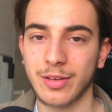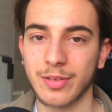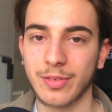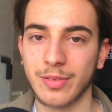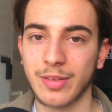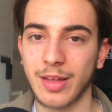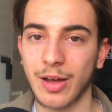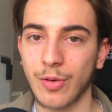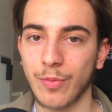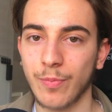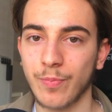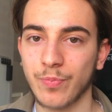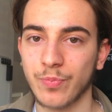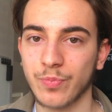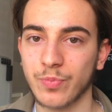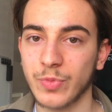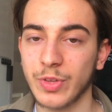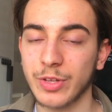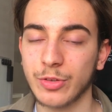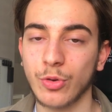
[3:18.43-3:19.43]
Now,
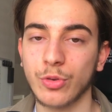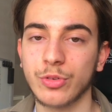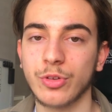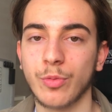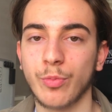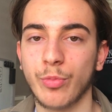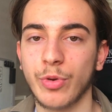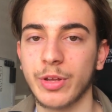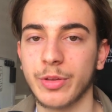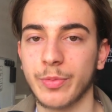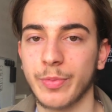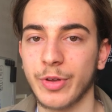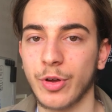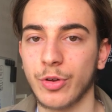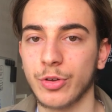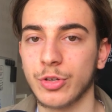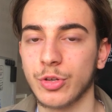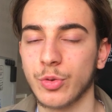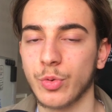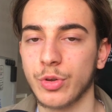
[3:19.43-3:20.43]
this also brings me
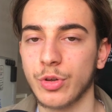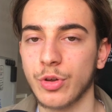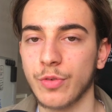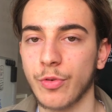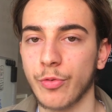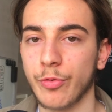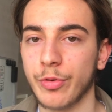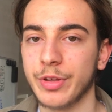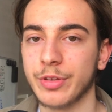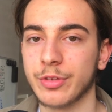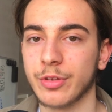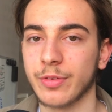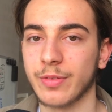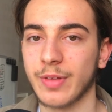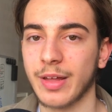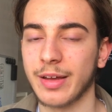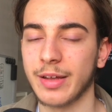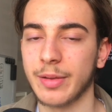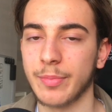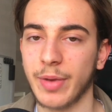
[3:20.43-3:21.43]
on to another reason
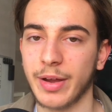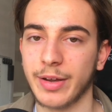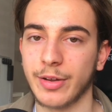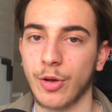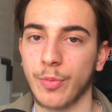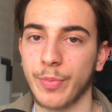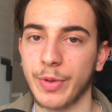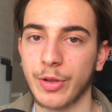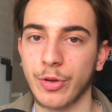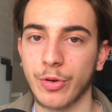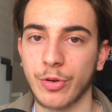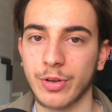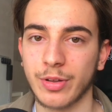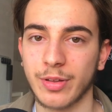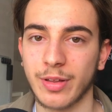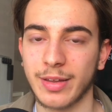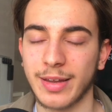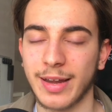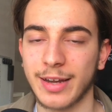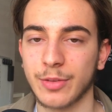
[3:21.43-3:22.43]
that it may not be good,
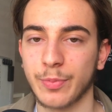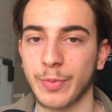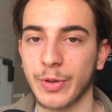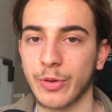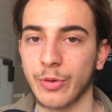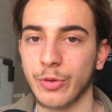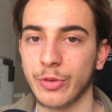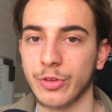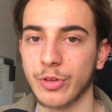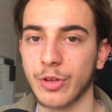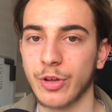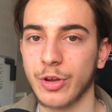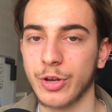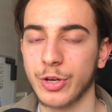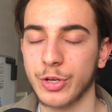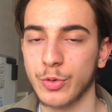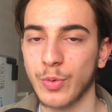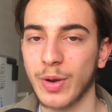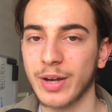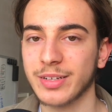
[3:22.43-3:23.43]
and that's because
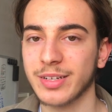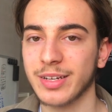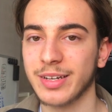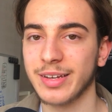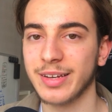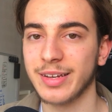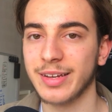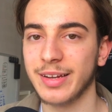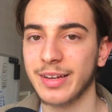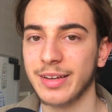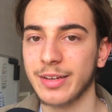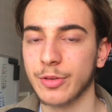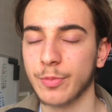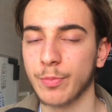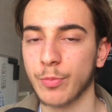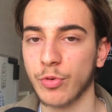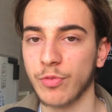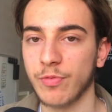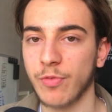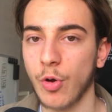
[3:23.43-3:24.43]
you actually need to
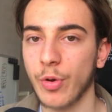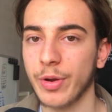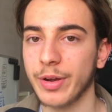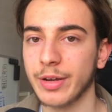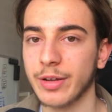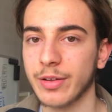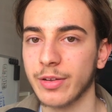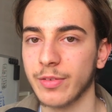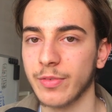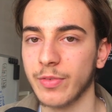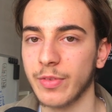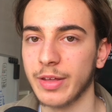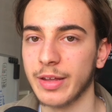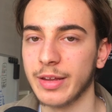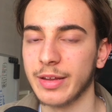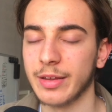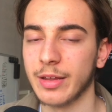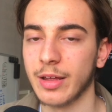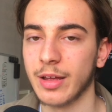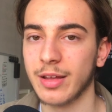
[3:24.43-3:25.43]
provide
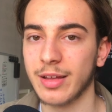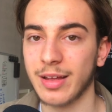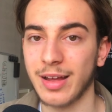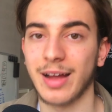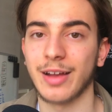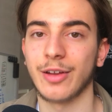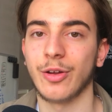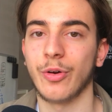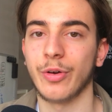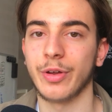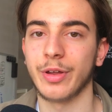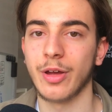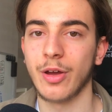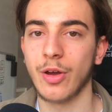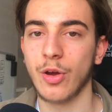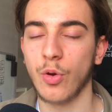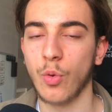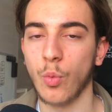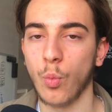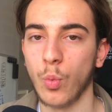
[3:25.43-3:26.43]
the A I
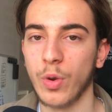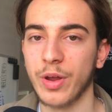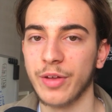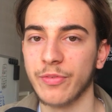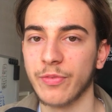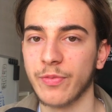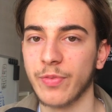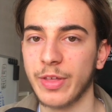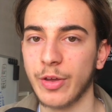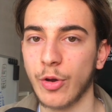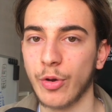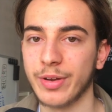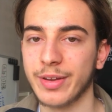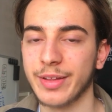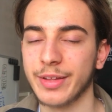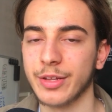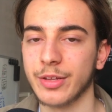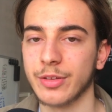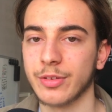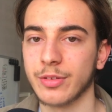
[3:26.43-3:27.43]
with the
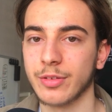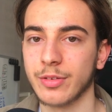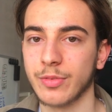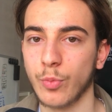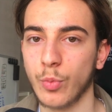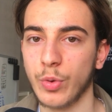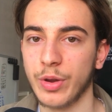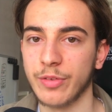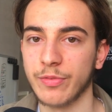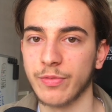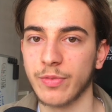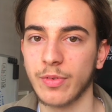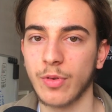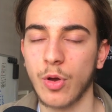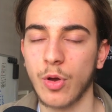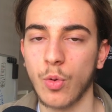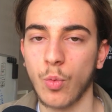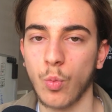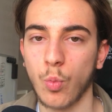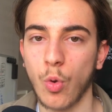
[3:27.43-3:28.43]
ideas, with
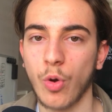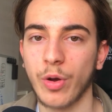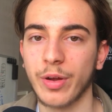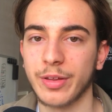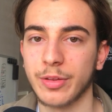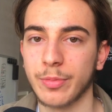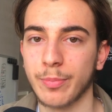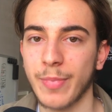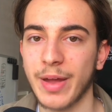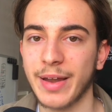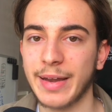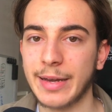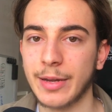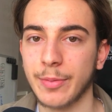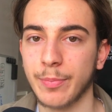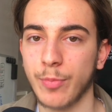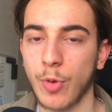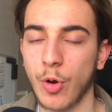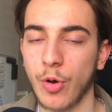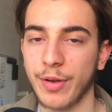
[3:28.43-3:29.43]
what is meant
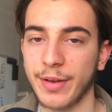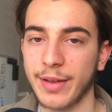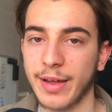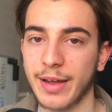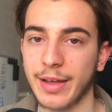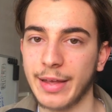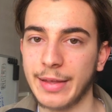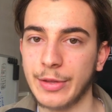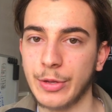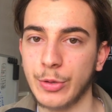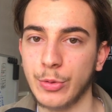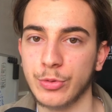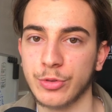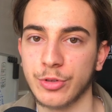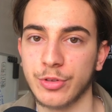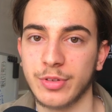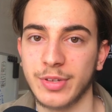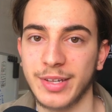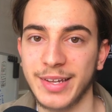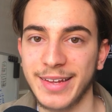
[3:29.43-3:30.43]
by a
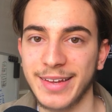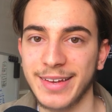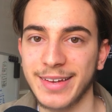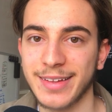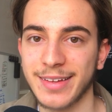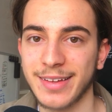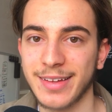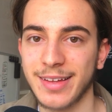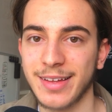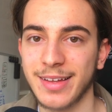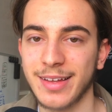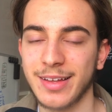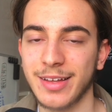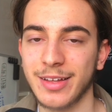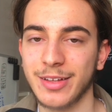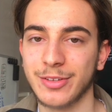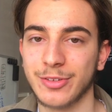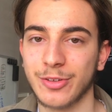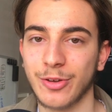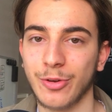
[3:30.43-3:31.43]
user's need.
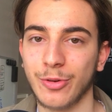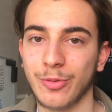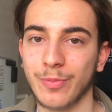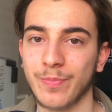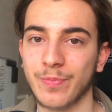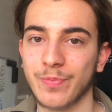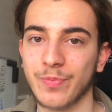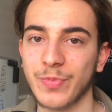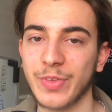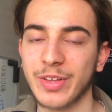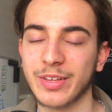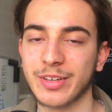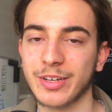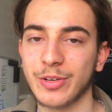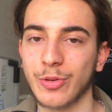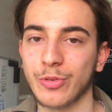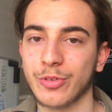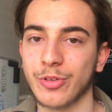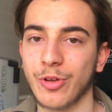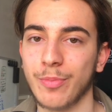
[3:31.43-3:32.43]
So this can
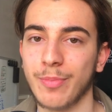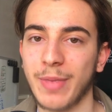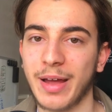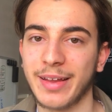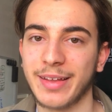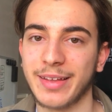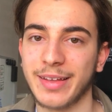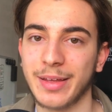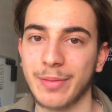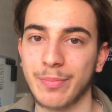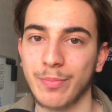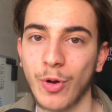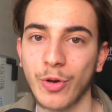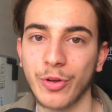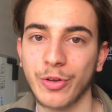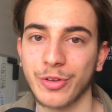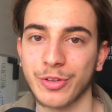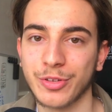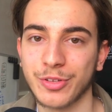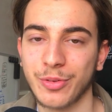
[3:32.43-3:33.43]
also make it
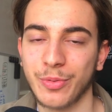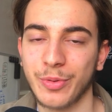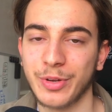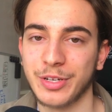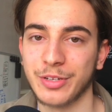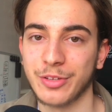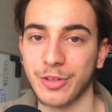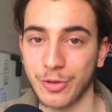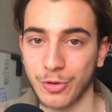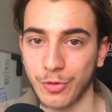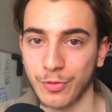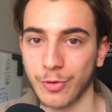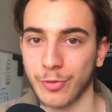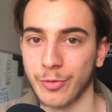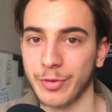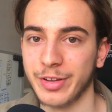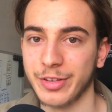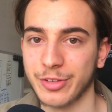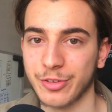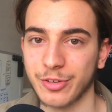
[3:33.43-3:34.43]
biased, which is another
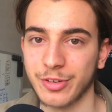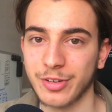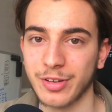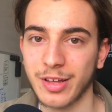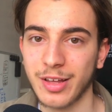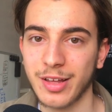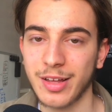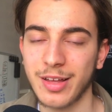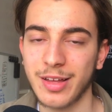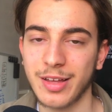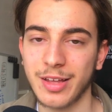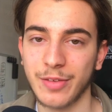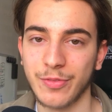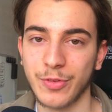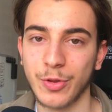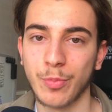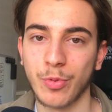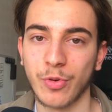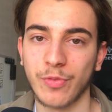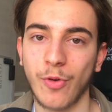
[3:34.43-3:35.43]
reason. If
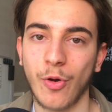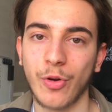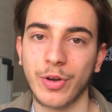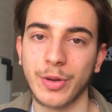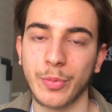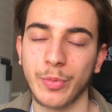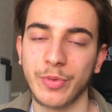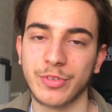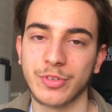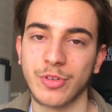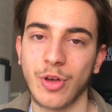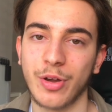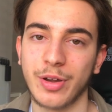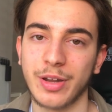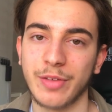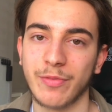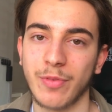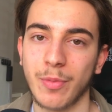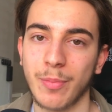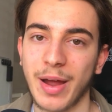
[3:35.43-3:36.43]
you provide it with certain
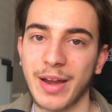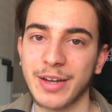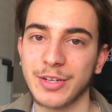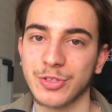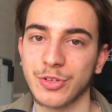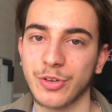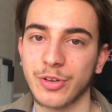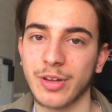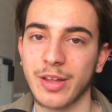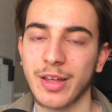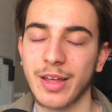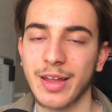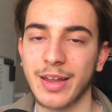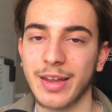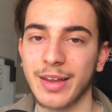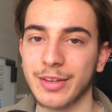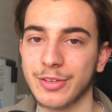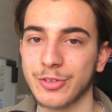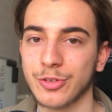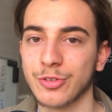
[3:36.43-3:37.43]
information,
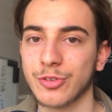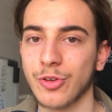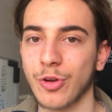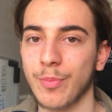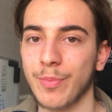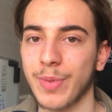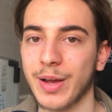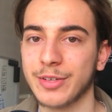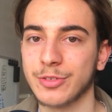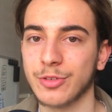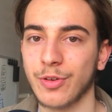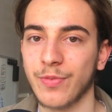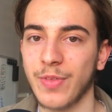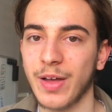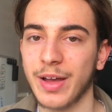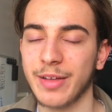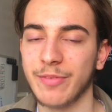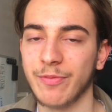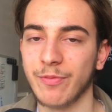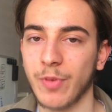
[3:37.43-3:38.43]
it's just going based off
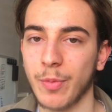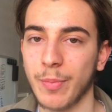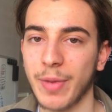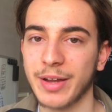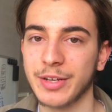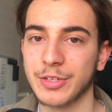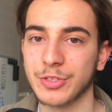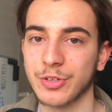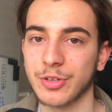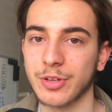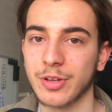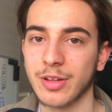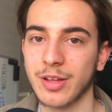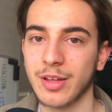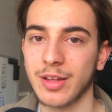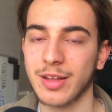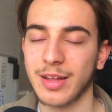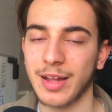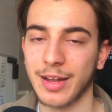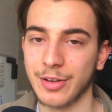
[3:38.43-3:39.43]
that information
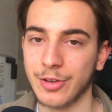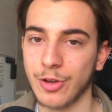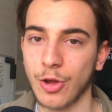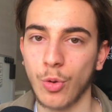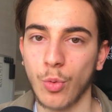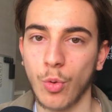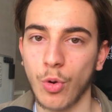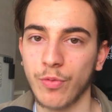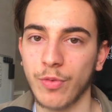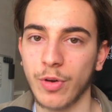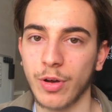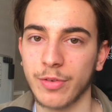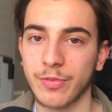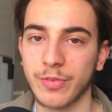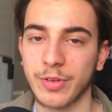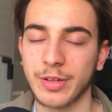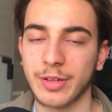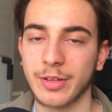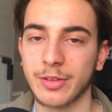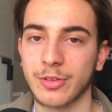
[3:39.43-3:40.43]
and no other
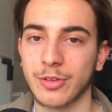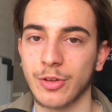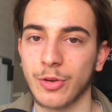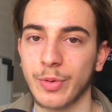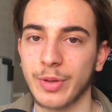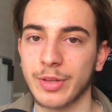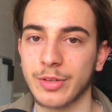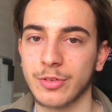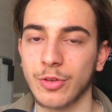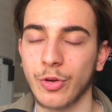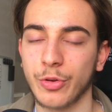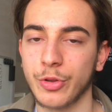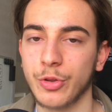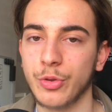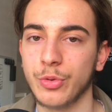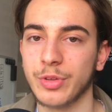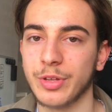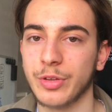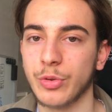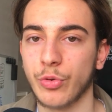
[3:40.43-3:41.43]
thing. So it's not
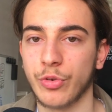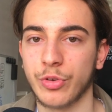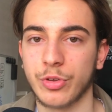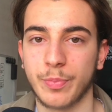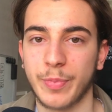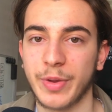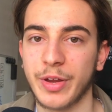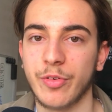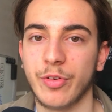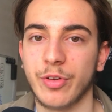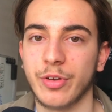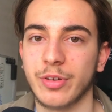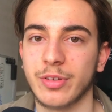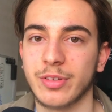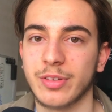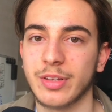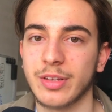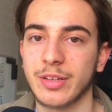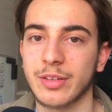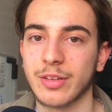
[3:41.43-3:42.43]
using your
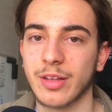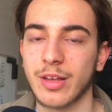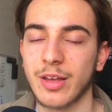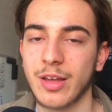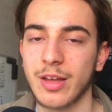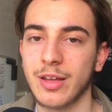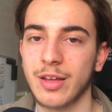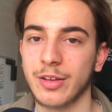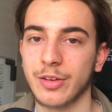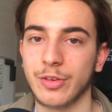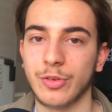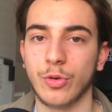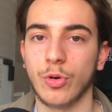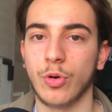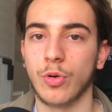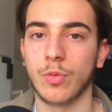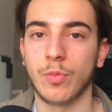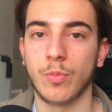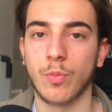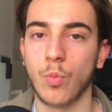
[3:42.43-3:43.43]
experiences,
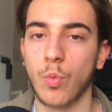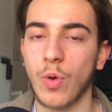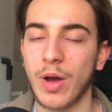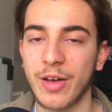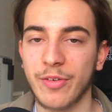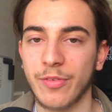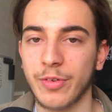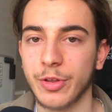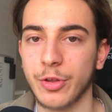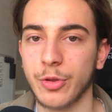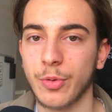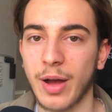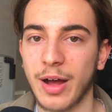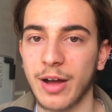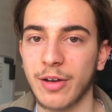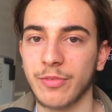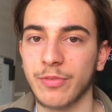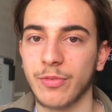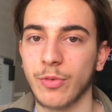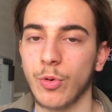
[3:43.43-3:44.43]
your whatever you
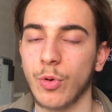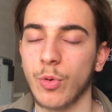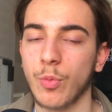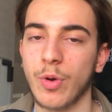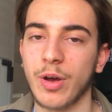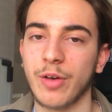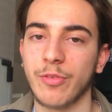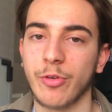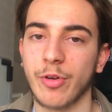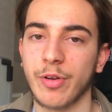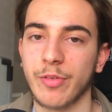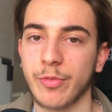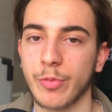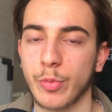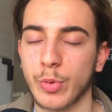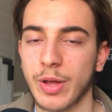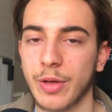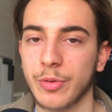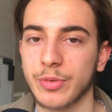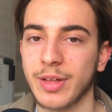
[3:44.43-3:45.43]
have, or whatever
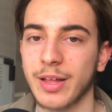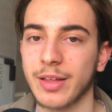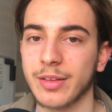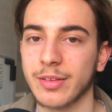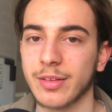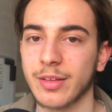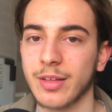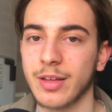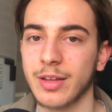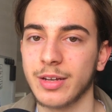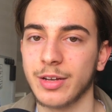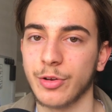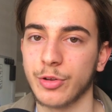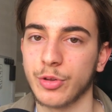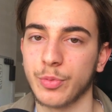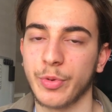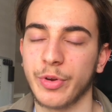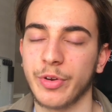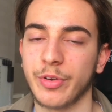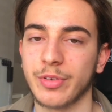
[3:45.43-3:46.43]
everyone else has, their
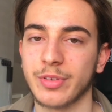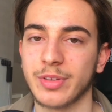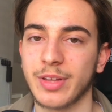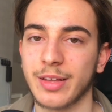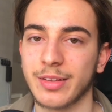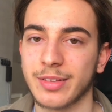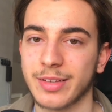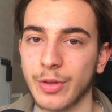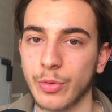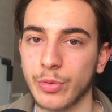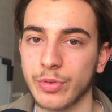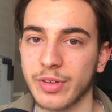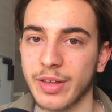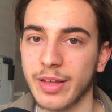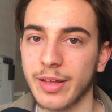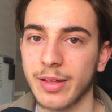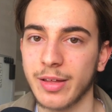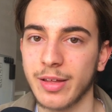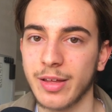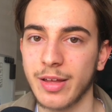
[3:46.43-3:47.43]
experience, their skill
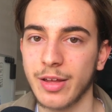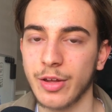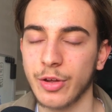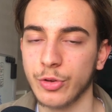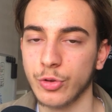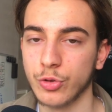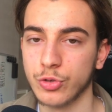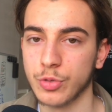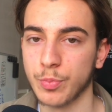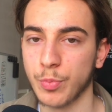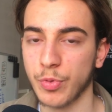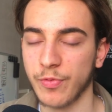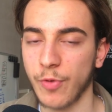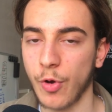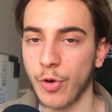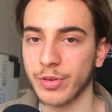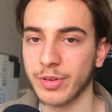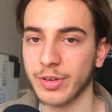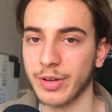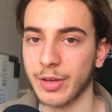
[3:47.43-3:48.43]
set. You're just
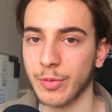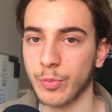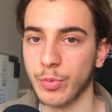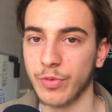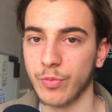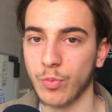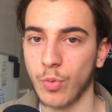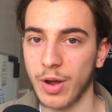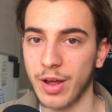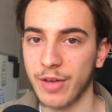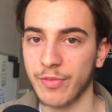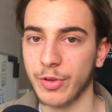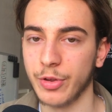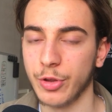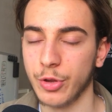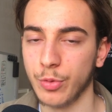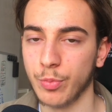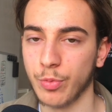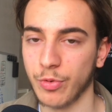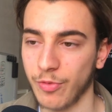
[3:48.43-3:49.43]
providing it with whatever
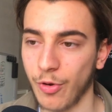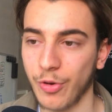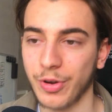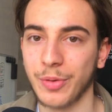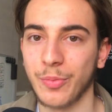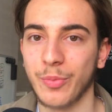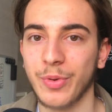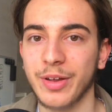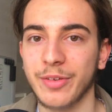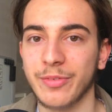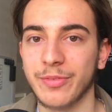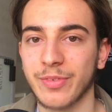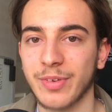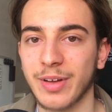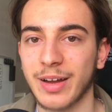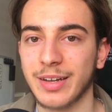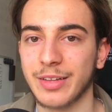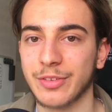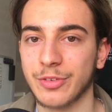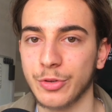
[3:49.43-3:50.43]
you provide it with,
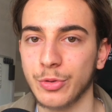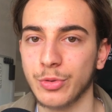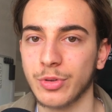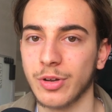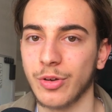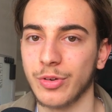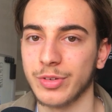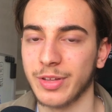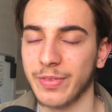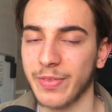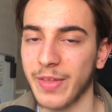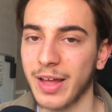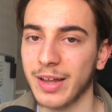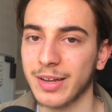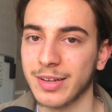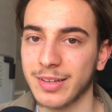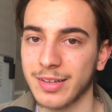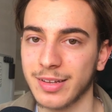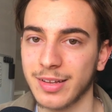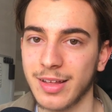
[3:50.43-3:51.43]
and it's utilizing that.
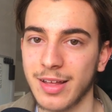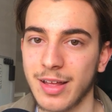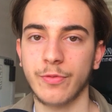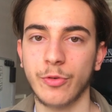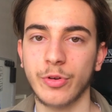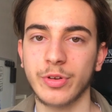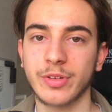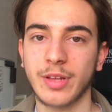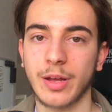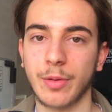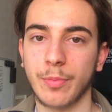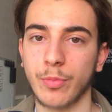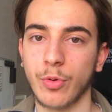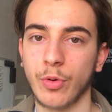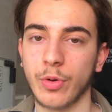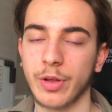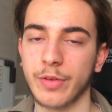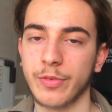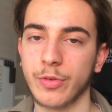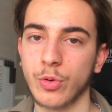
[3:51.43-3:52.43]
For
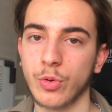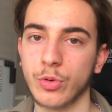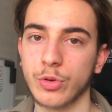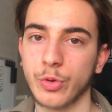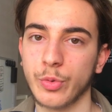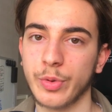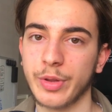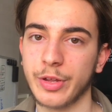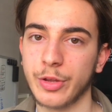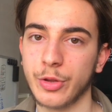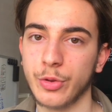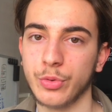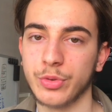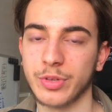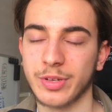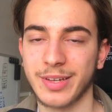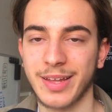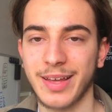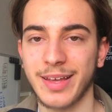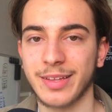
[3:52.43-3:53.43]
example, if you're doing
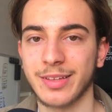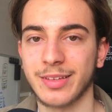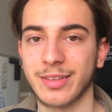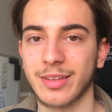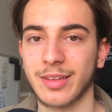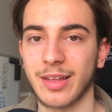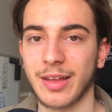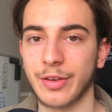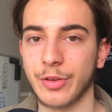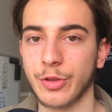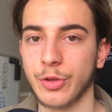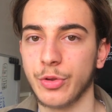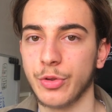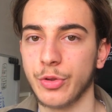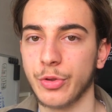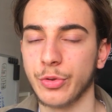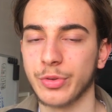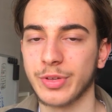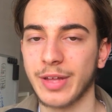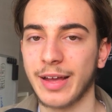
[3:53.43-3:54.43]
user tests and you
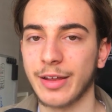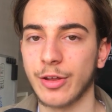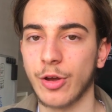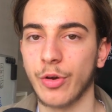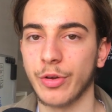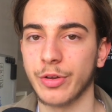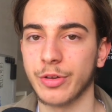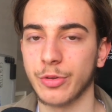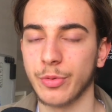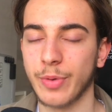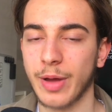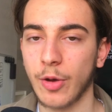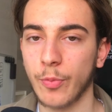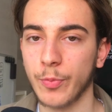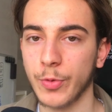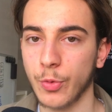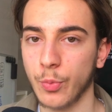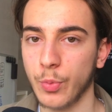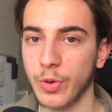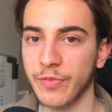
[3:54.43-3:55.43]
use A I to
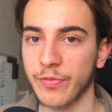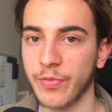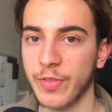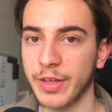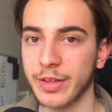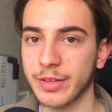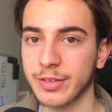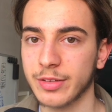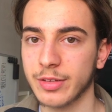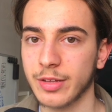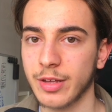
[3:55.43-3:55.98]
help you with this,